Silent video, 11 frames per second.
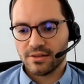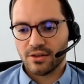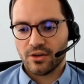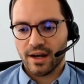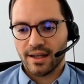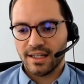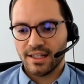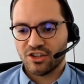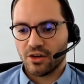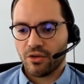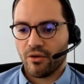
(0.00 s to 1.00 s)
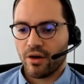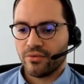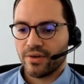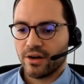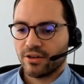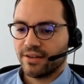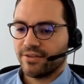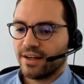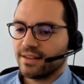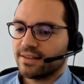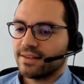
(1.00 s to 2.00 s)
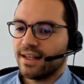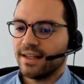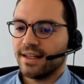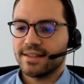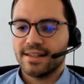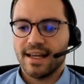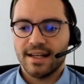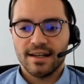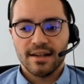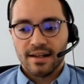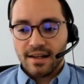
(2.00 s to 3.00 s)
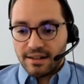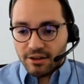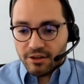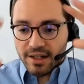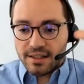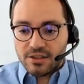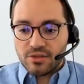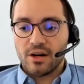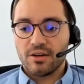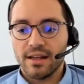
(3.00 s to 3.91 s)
So each of our devices sending its data directly to our